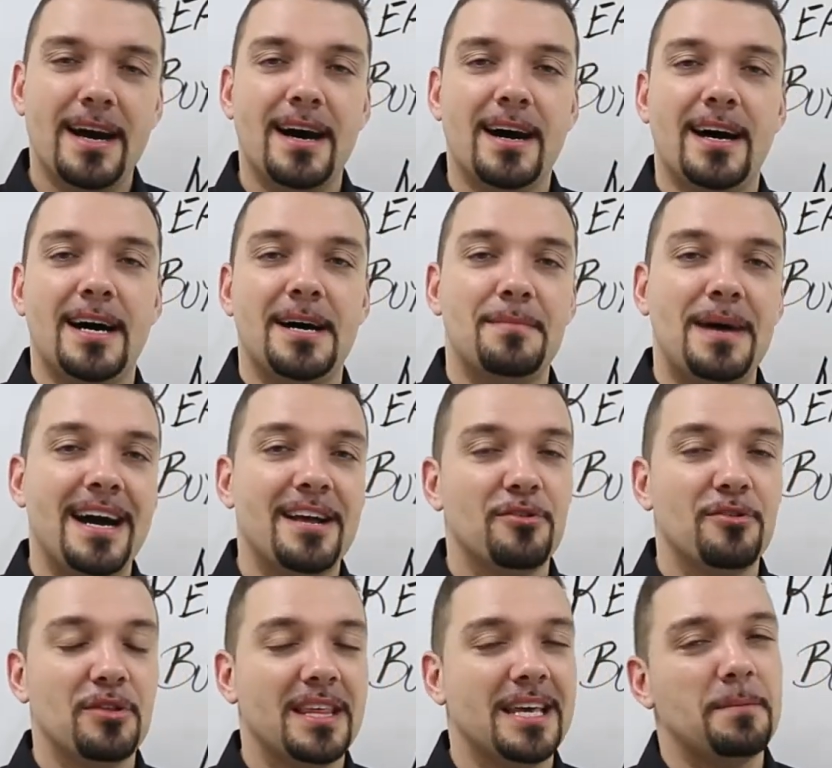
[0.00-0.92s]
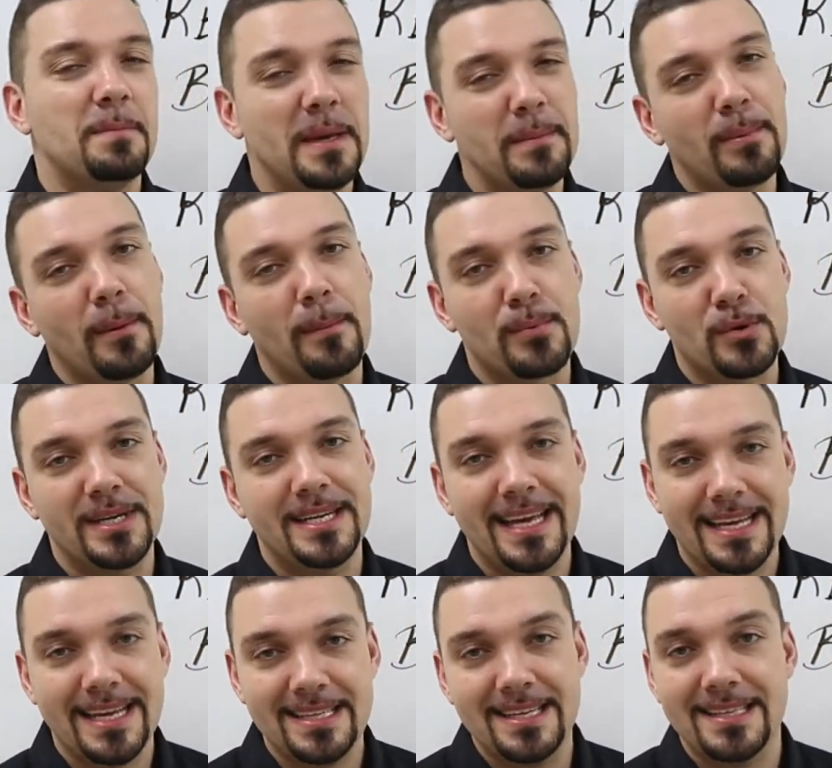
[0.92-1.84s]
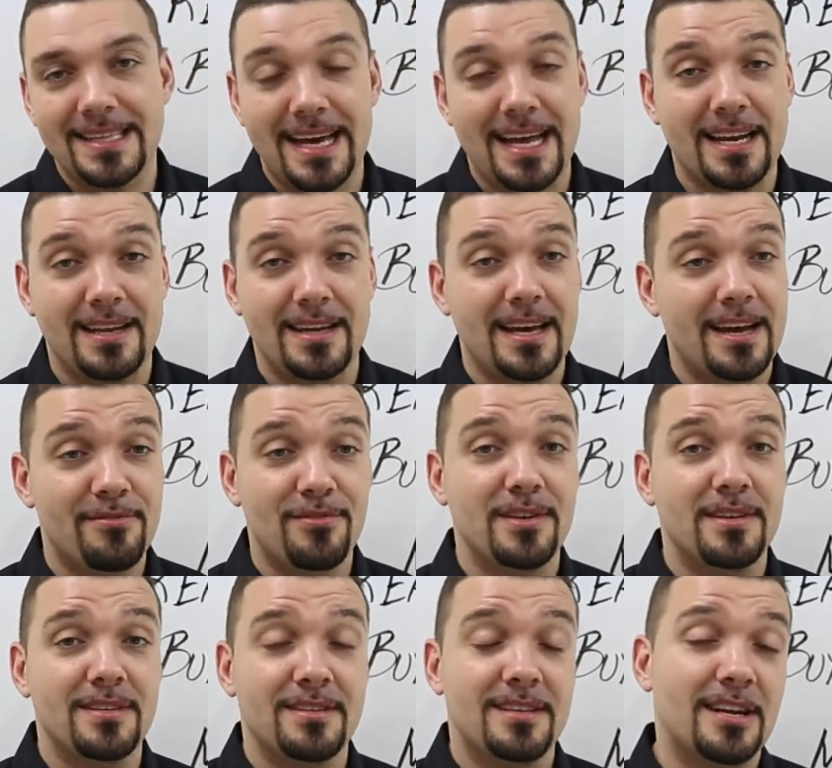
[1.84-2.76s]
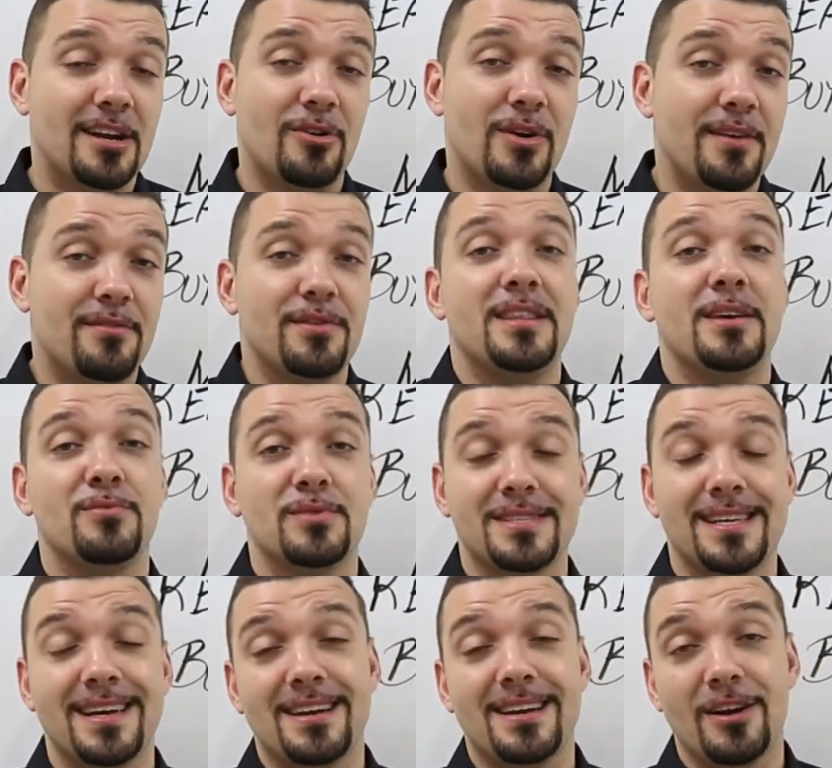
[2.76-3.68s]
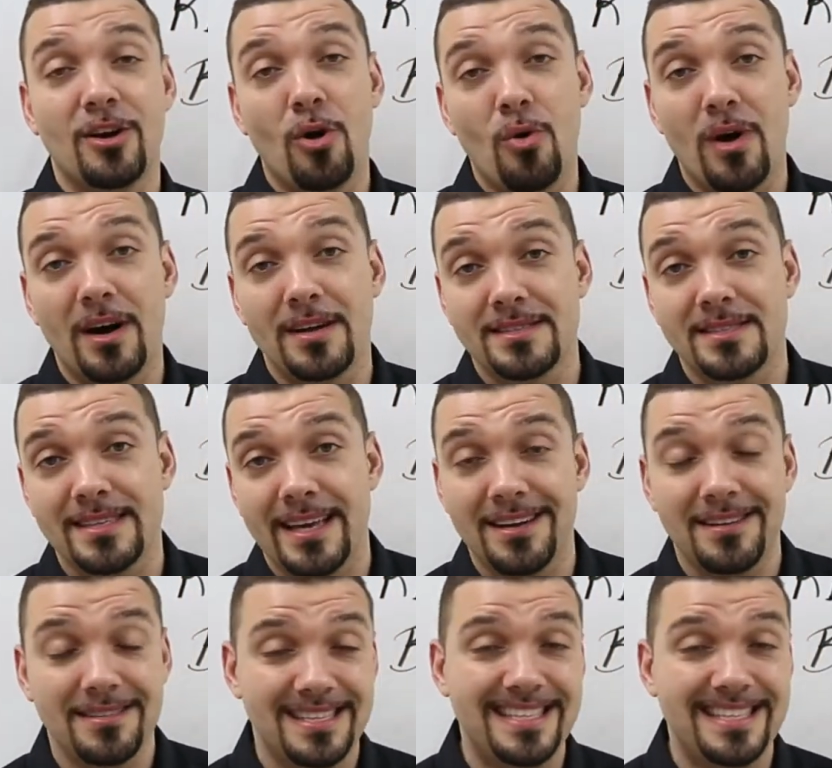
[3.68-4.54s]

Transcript: I don't think people predicted that everything was gonna go on sale,